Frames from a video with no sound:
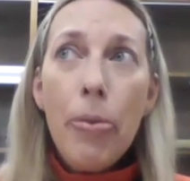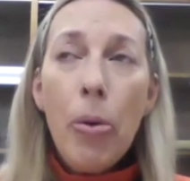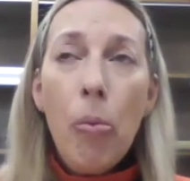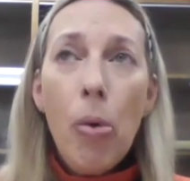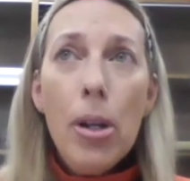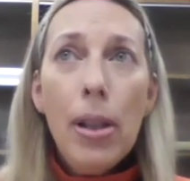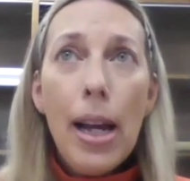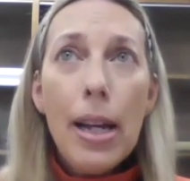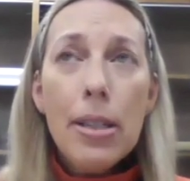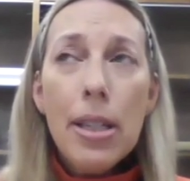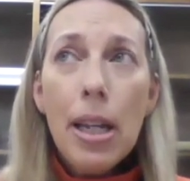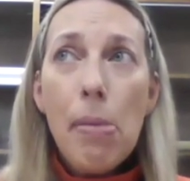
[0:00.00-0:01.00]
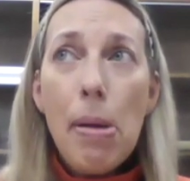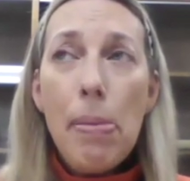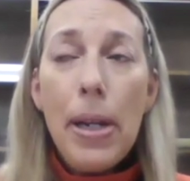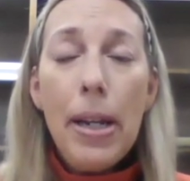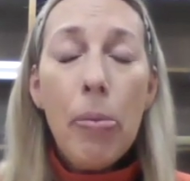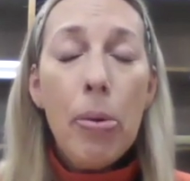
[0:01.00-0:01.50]
One last thing
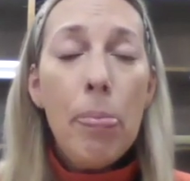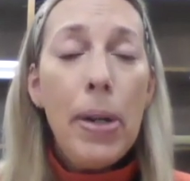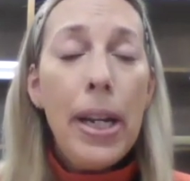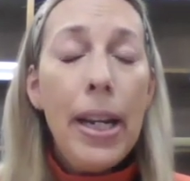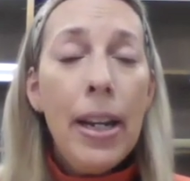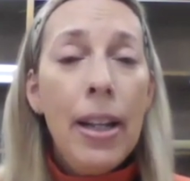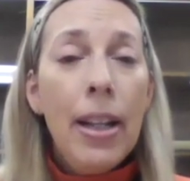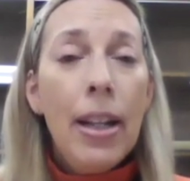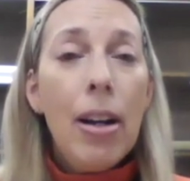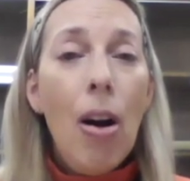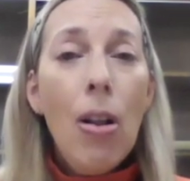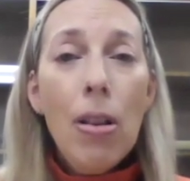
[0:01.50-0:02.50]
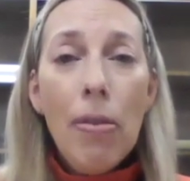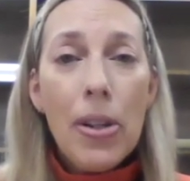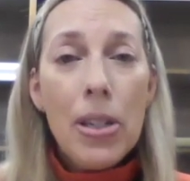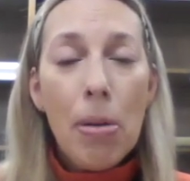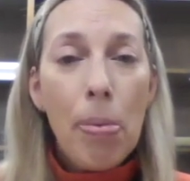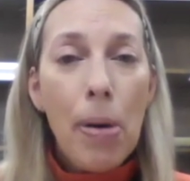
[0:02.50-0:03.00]
maybe would be, all of
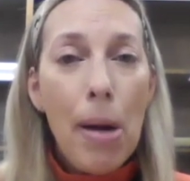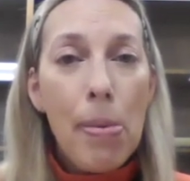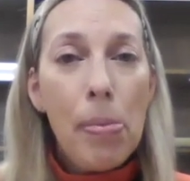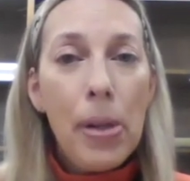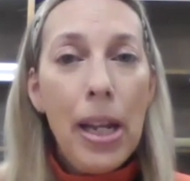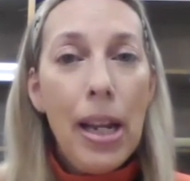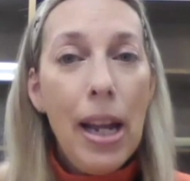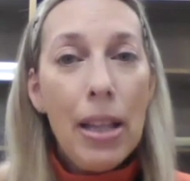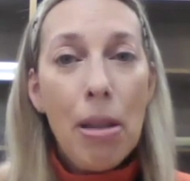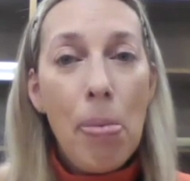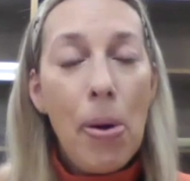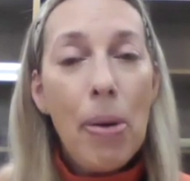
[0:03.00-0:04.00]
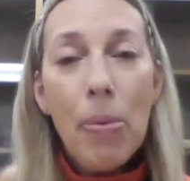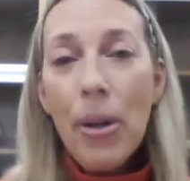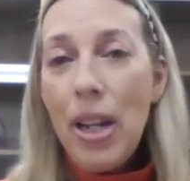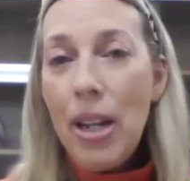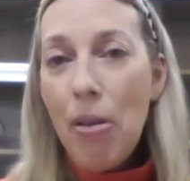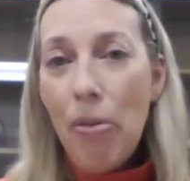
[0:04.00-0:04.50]
us are probably at the point we're
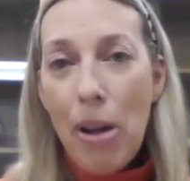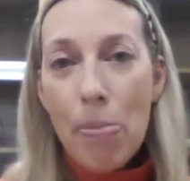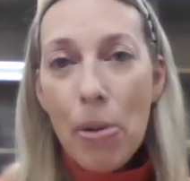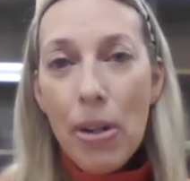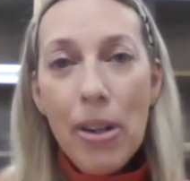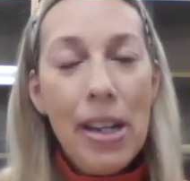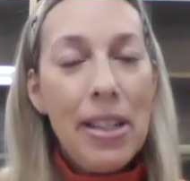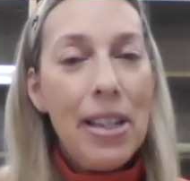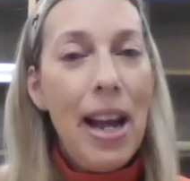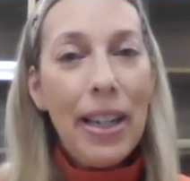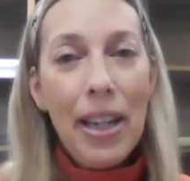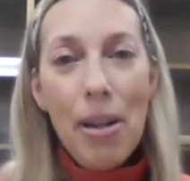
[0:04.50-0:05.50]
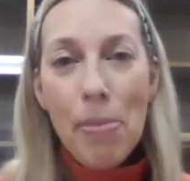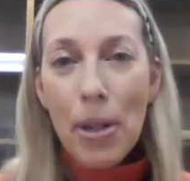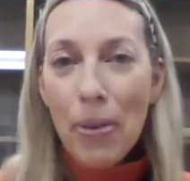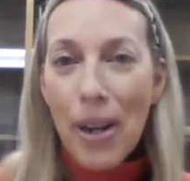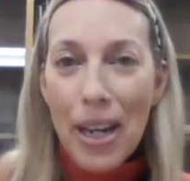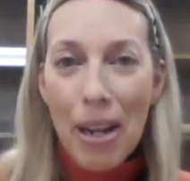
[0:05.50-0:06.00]
in November. It's academic
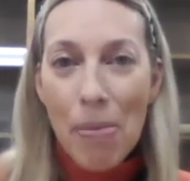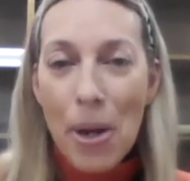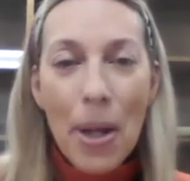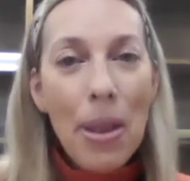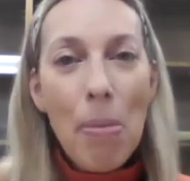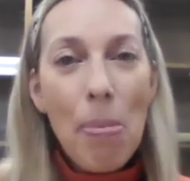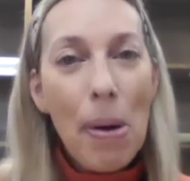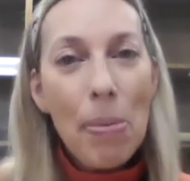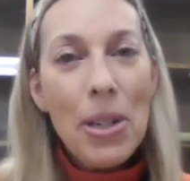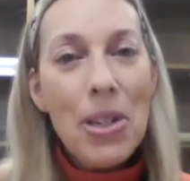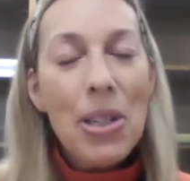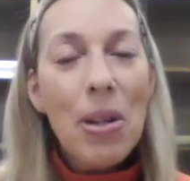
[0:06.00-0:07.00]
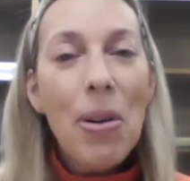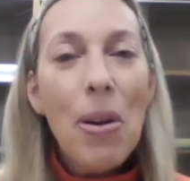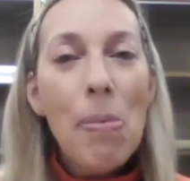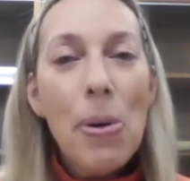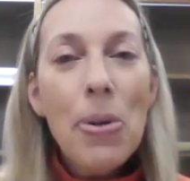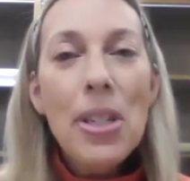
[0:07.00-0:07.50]
writing month. You probably just heard
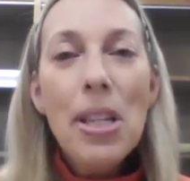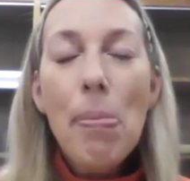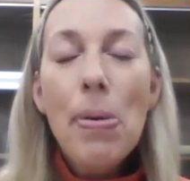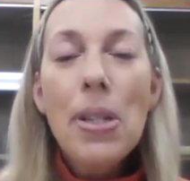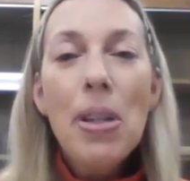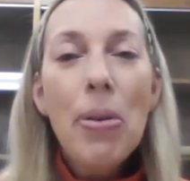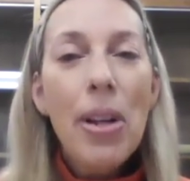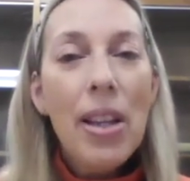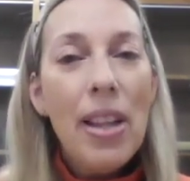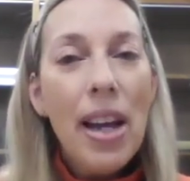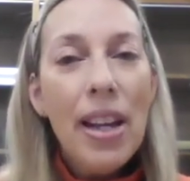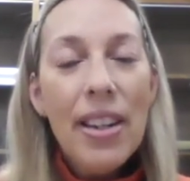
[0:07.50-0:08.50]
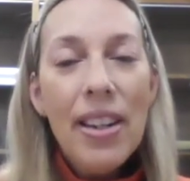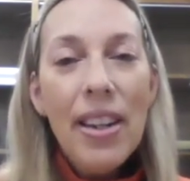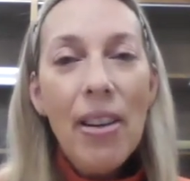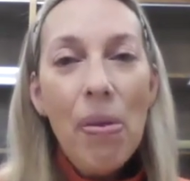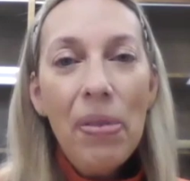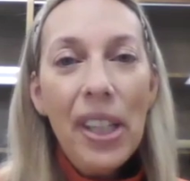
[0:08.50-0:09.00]
our bonus episode on that, and
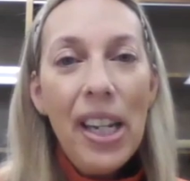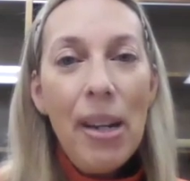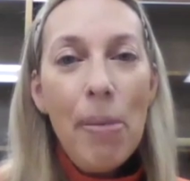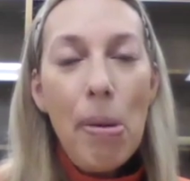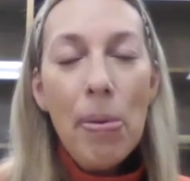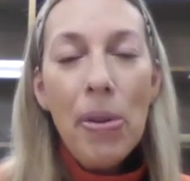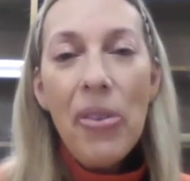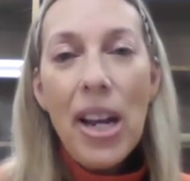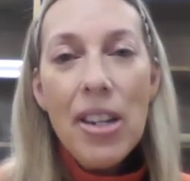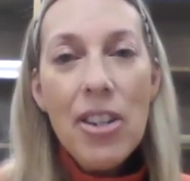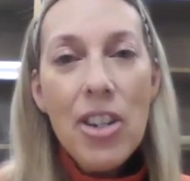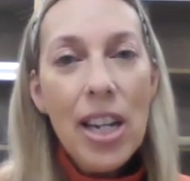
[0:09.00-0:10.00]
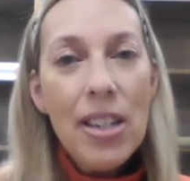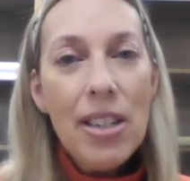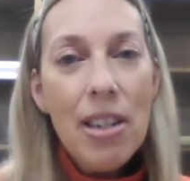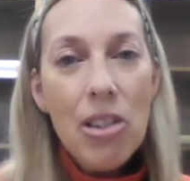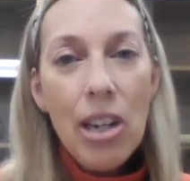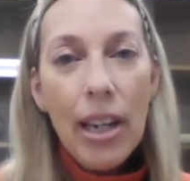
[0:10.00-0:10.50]
hopefully people have had a chance
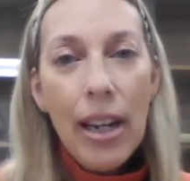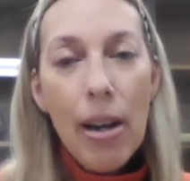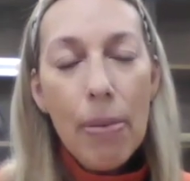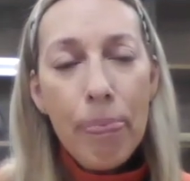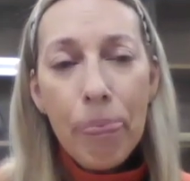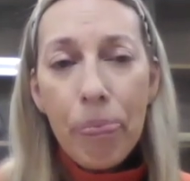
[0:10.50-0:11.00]
to check out